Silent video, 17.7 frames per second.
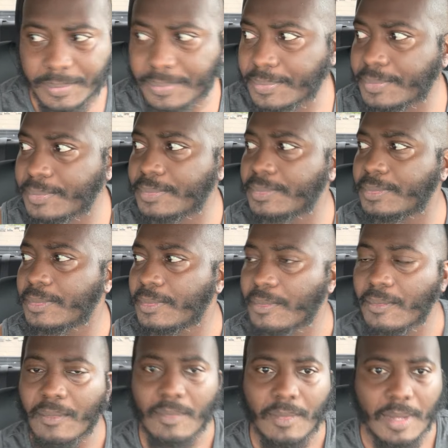Use the
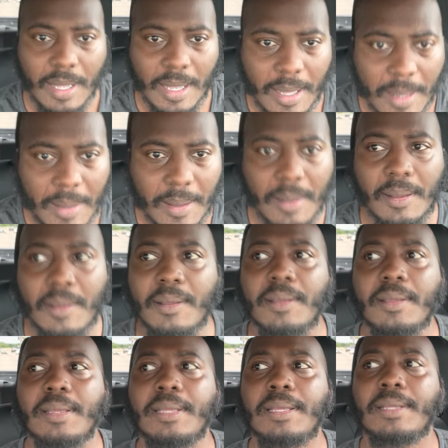right two lanes to take
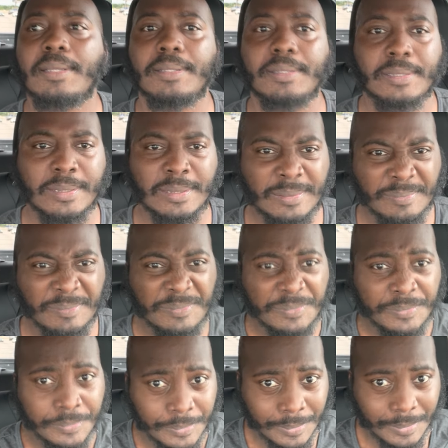exit
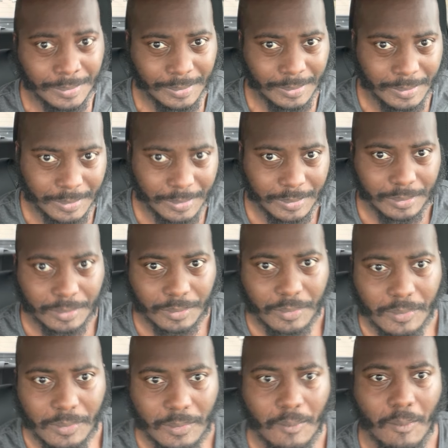564 to merge onto
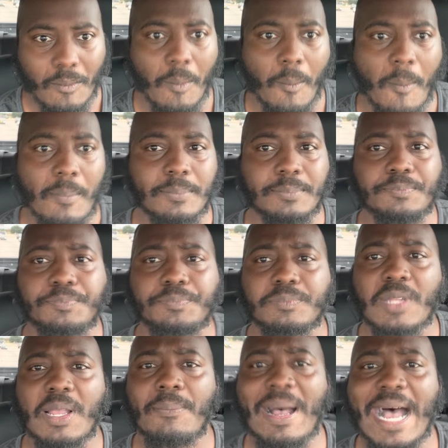
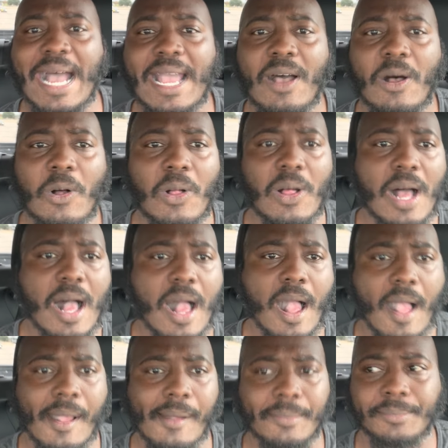I-410. My whole,
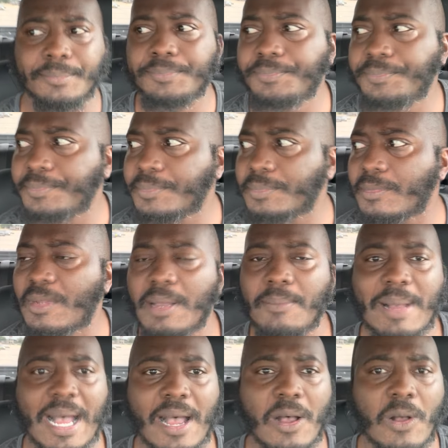
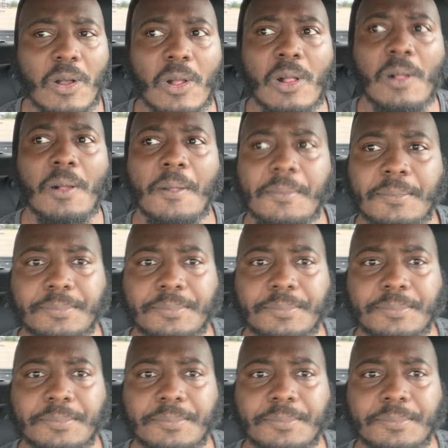um, my whole,